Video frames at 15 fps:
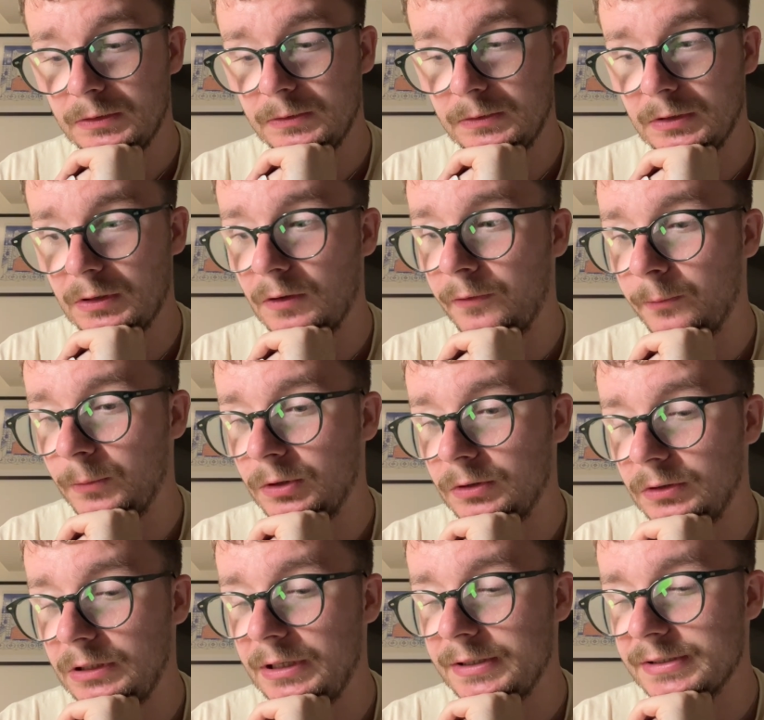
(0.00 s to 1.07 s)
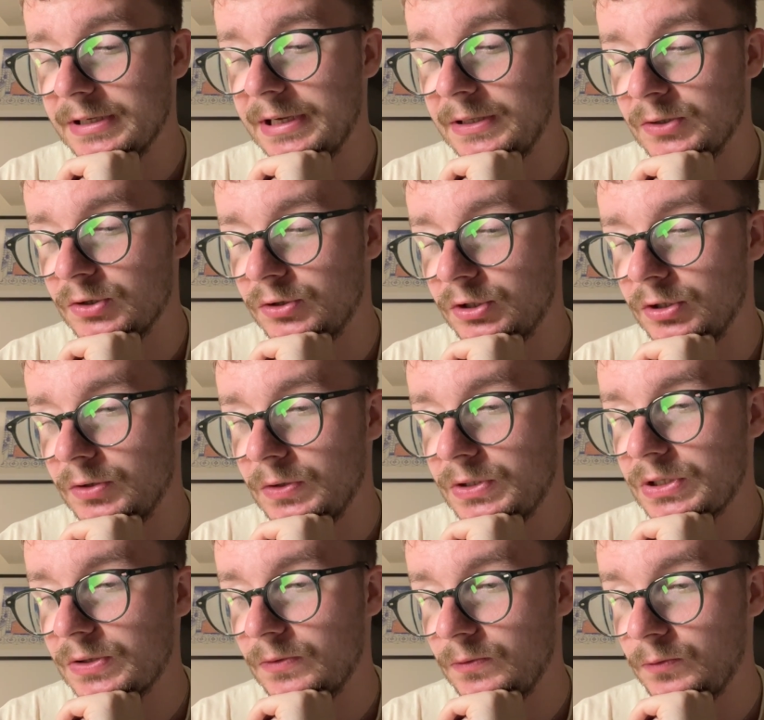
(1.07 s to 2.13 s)
government needs to
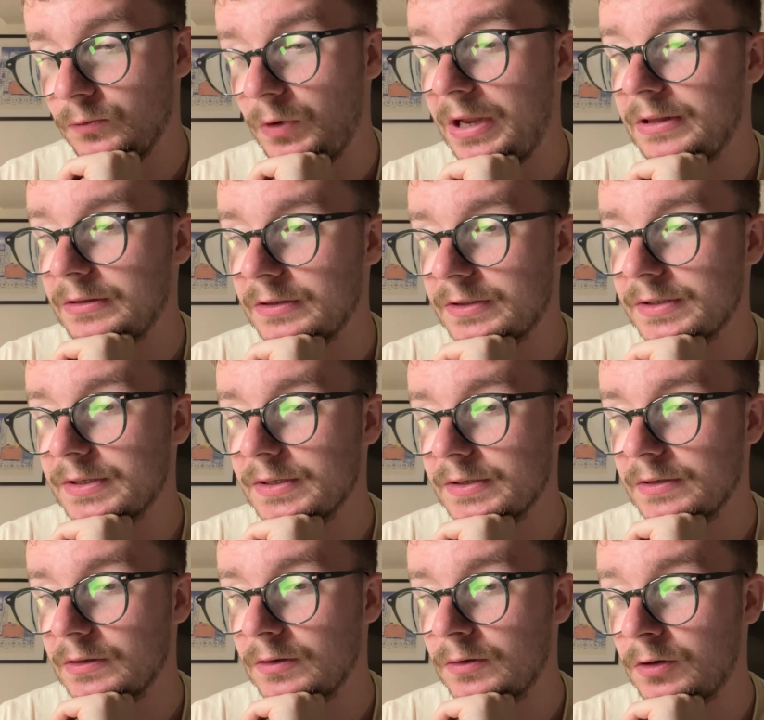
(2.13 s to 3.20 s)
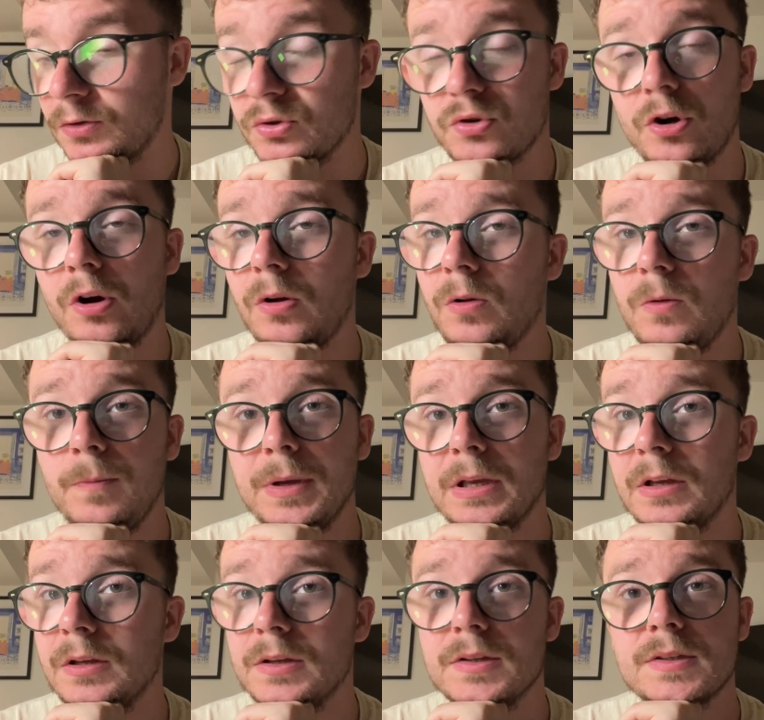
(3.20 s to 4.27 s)
introduce rent control,
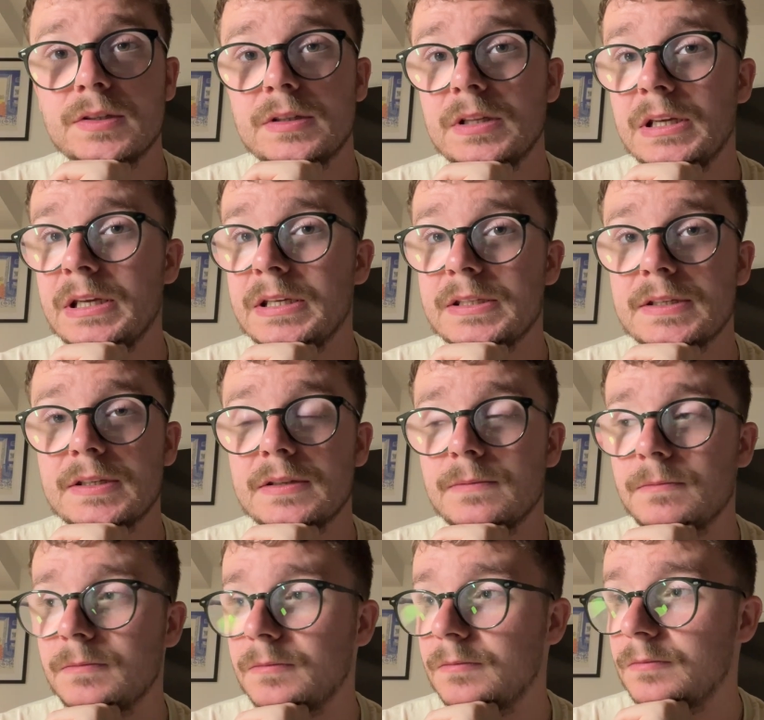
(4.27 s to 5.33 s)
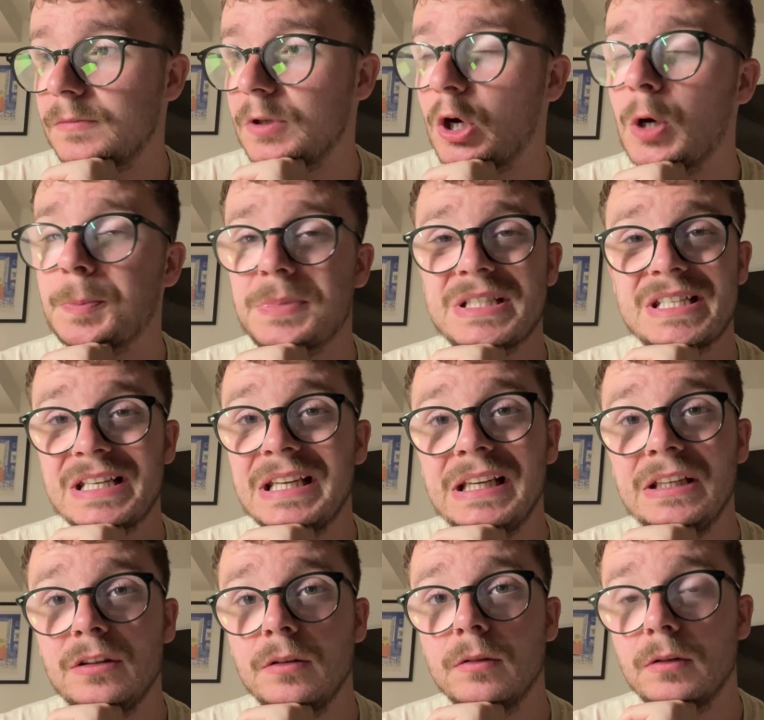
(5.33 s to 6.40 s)
because it's
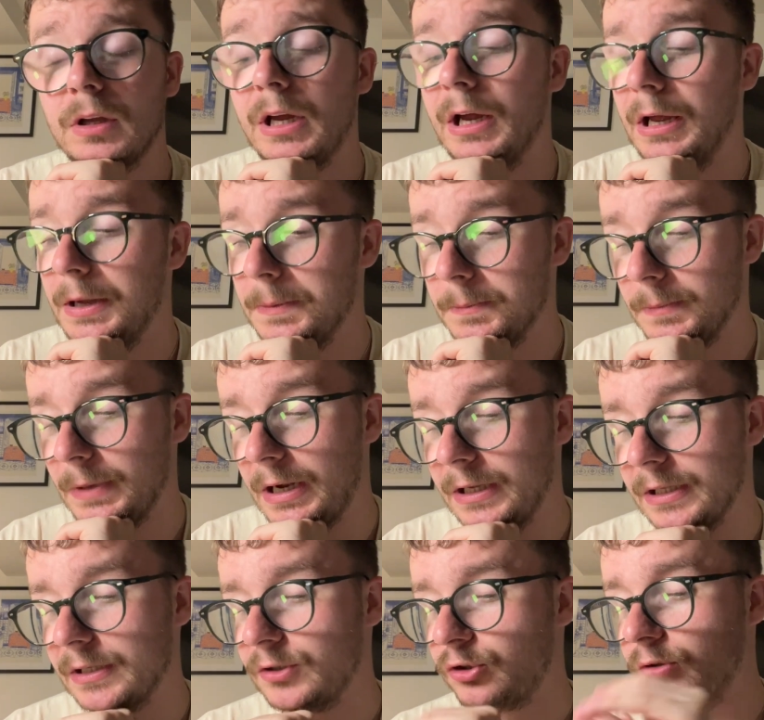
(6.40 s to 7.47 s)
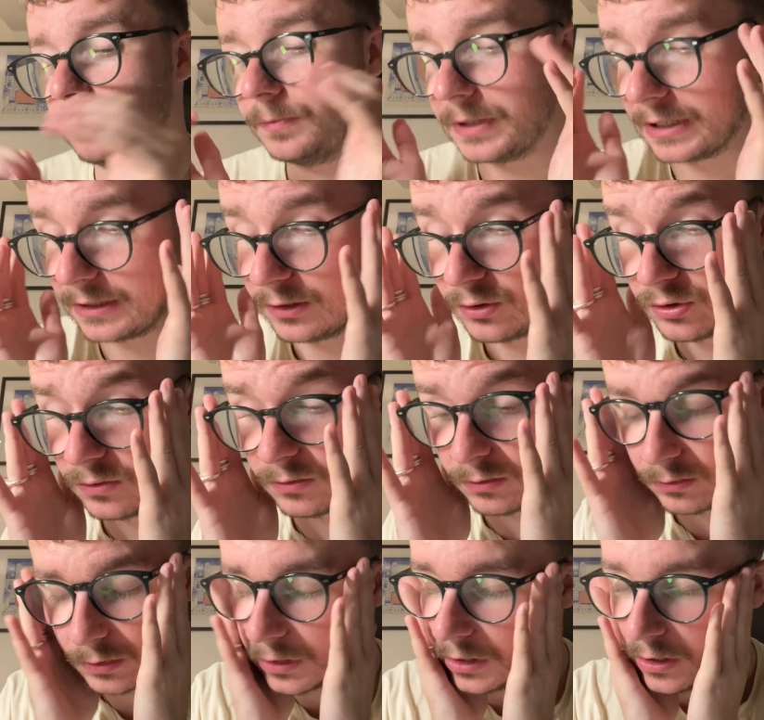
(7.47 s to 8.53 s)
obscene. It shouldn't be. You should.
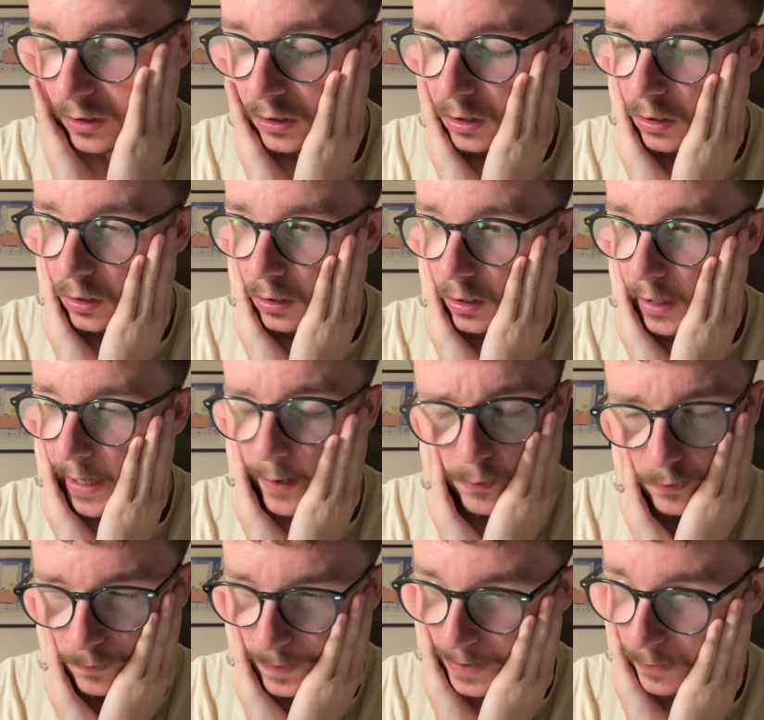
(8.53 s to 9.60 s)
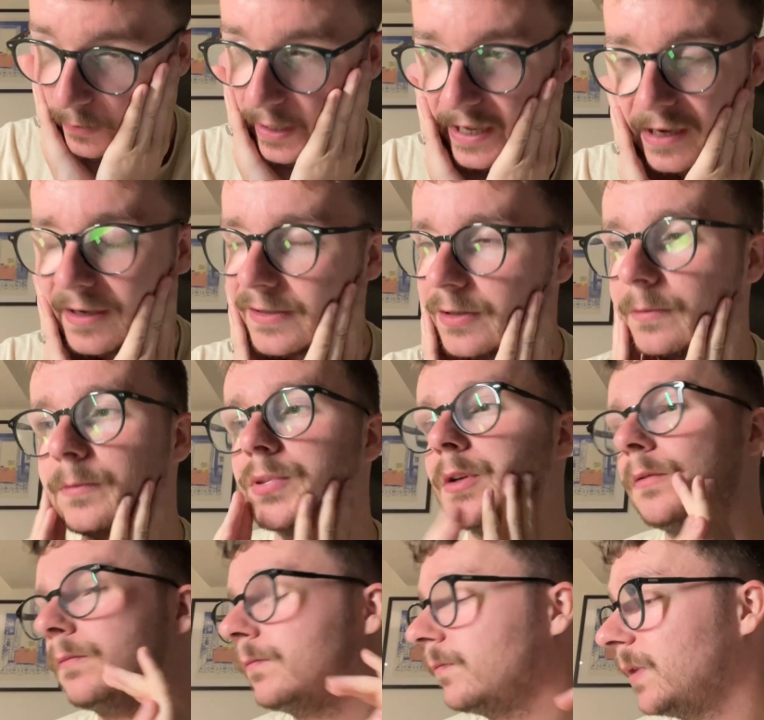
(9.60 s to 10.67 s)
How are people getting gazumped
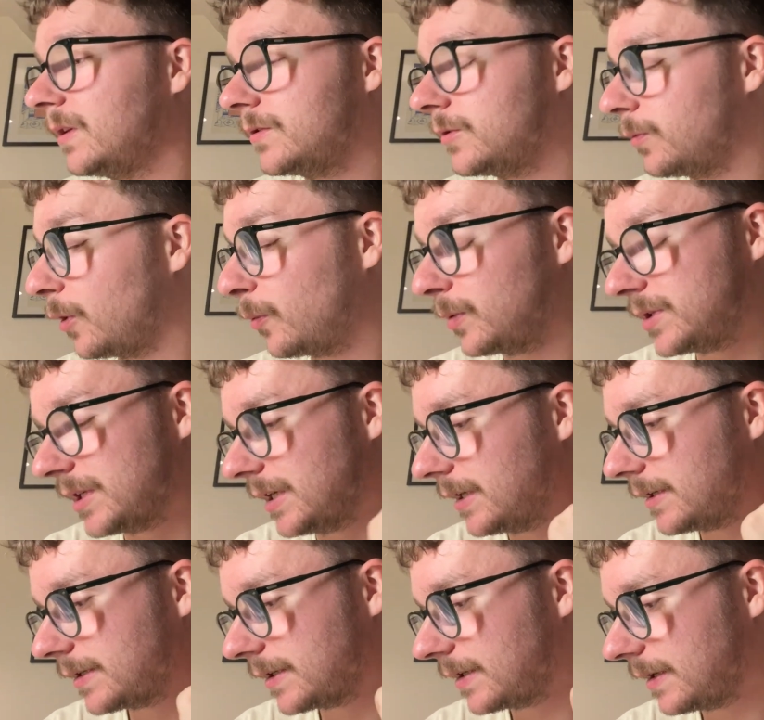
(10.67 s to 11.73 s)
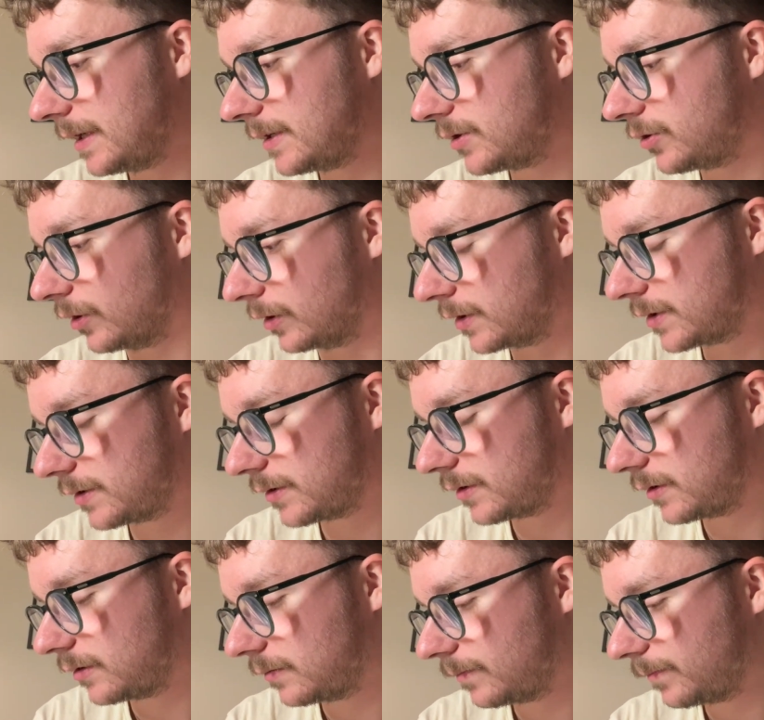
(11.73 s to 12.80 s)
on rental properties? It's just,
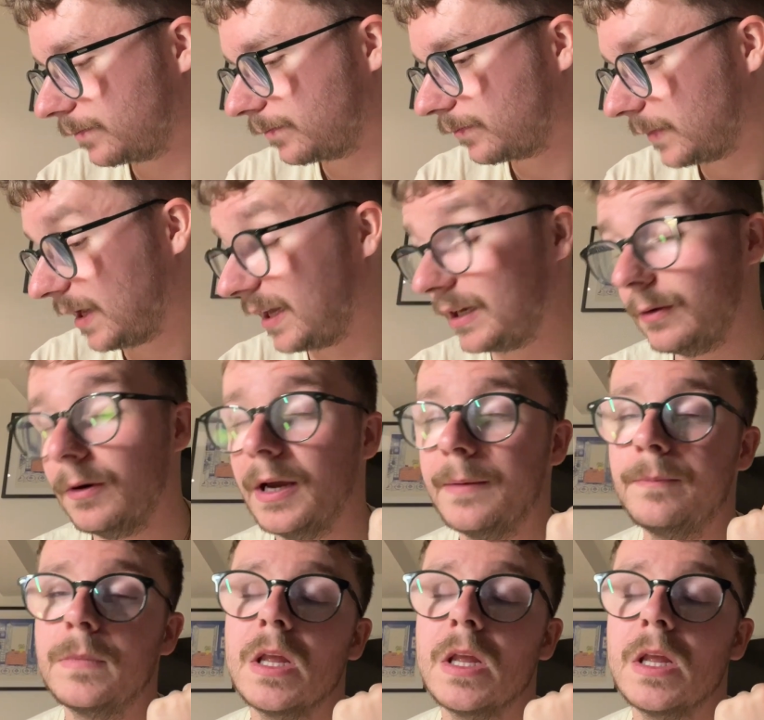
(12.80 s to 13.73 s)
anyway.